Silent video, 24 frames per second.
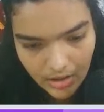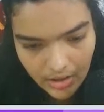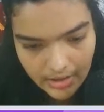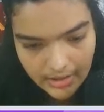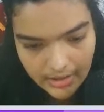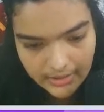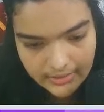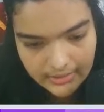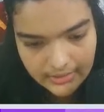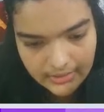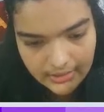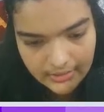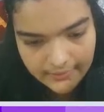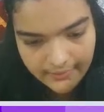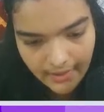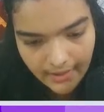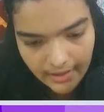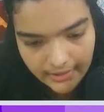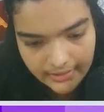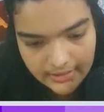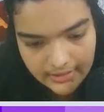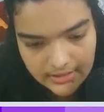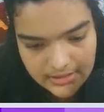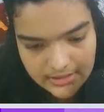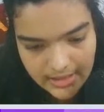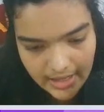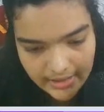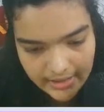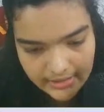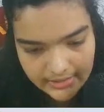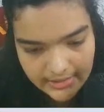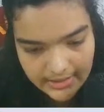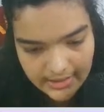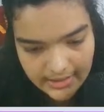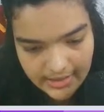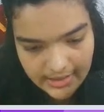The advantage
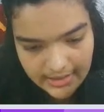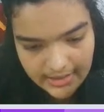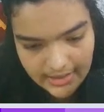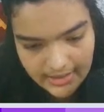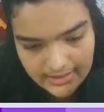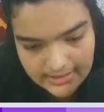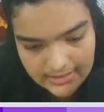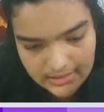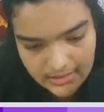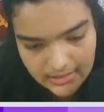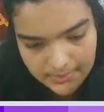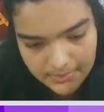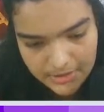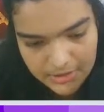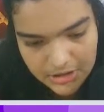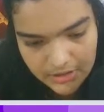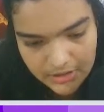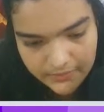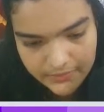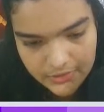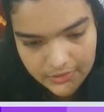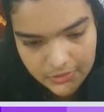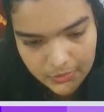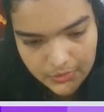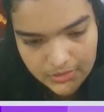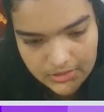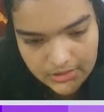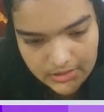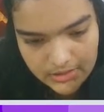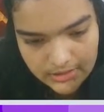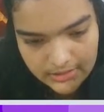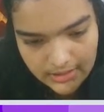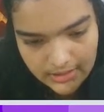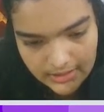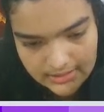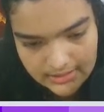that taking it as an image gives you is
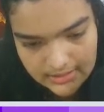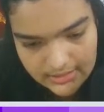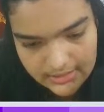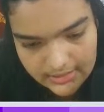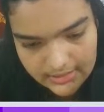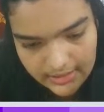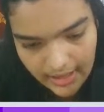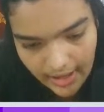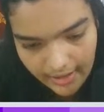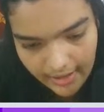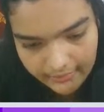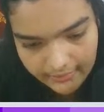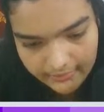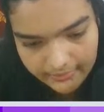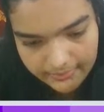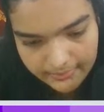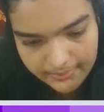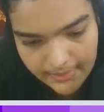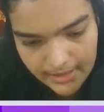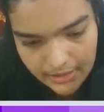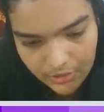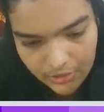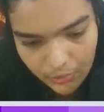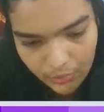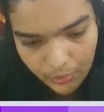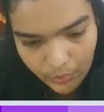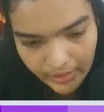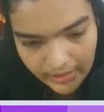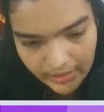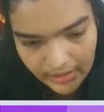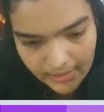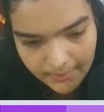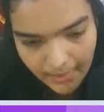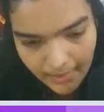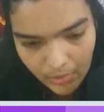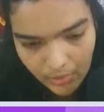it doesn't make you
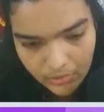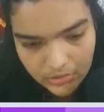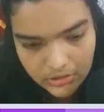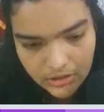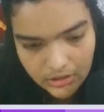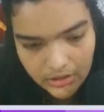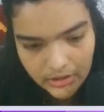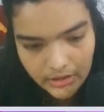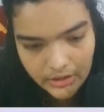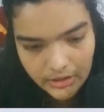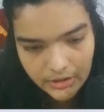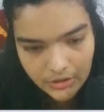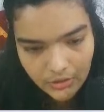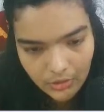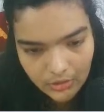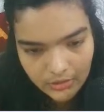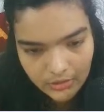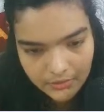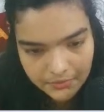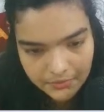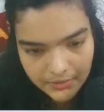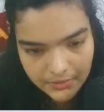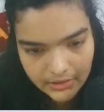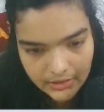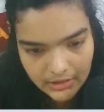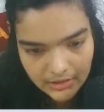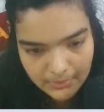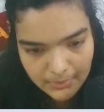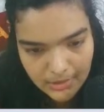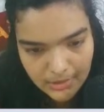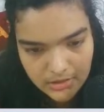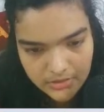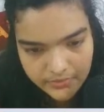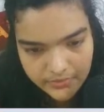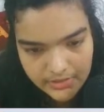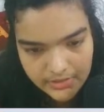worry about your different
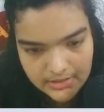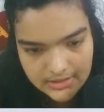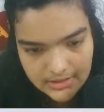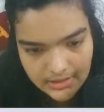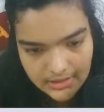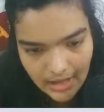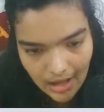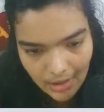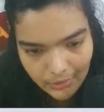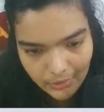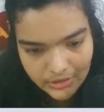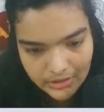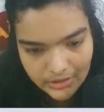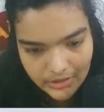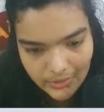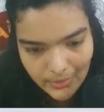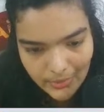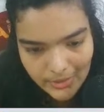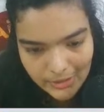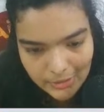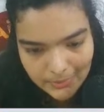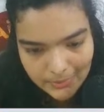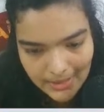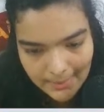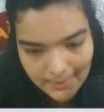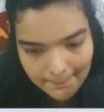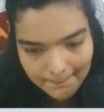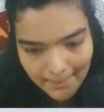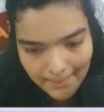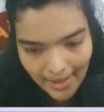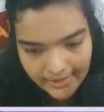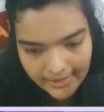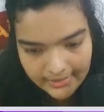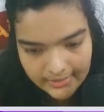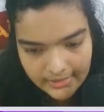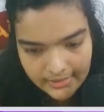image fills and how they're going to be
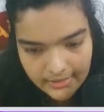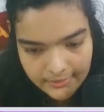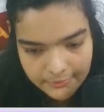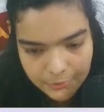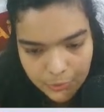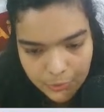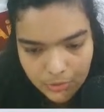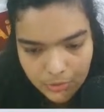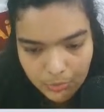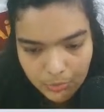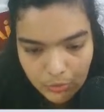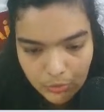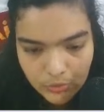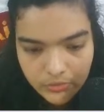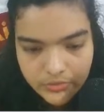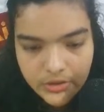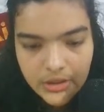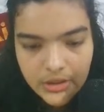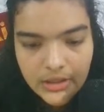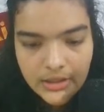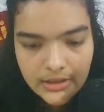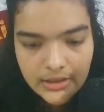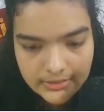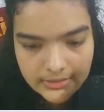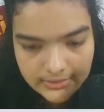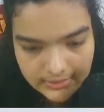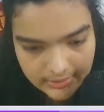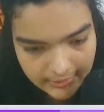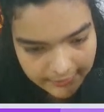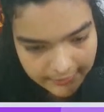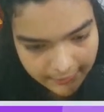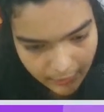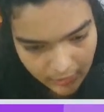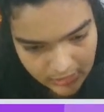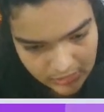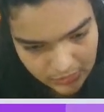impacted if you remove 3
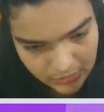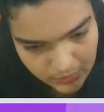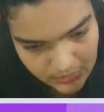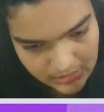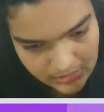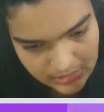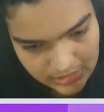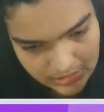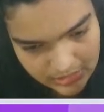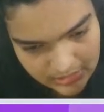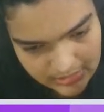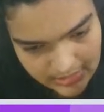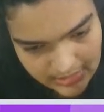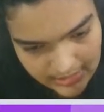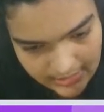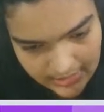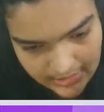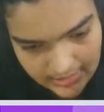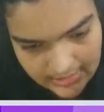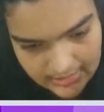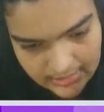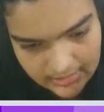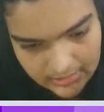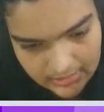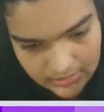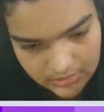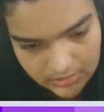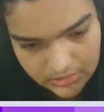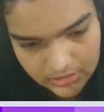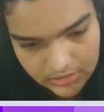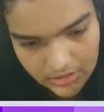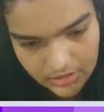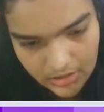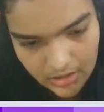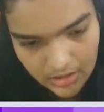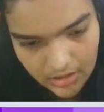fonts. We'll just take it and
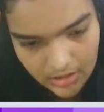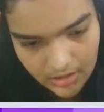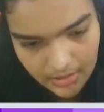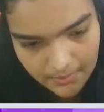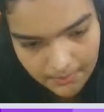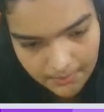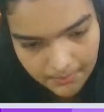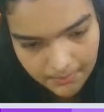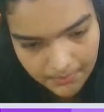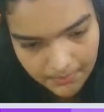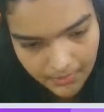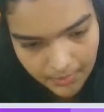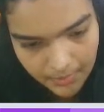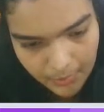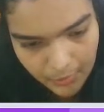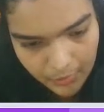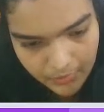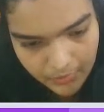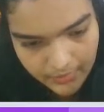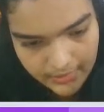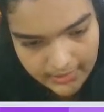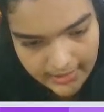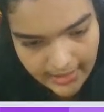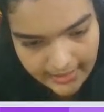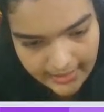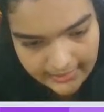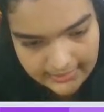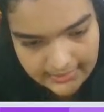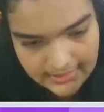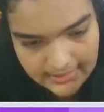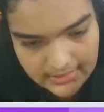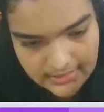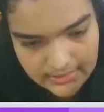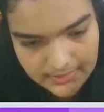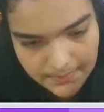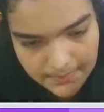remove it like this.